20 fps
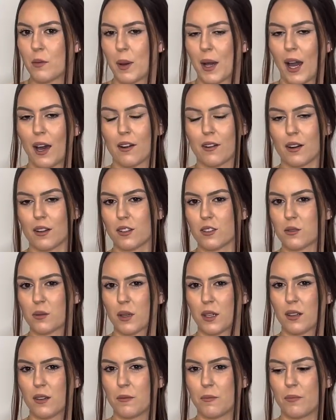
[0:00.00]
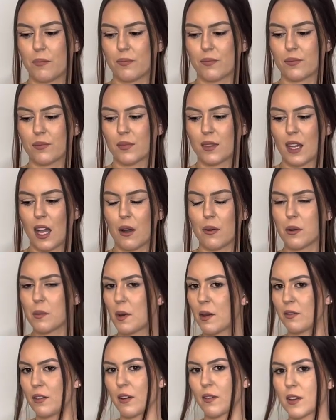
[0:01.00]
pattern on this one. Not one of my
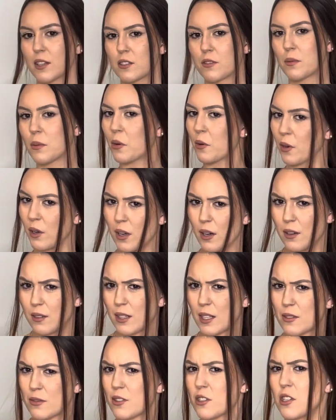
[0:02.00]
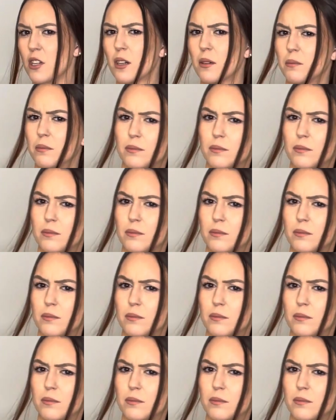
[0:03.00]
favorites from the order, that's for sure.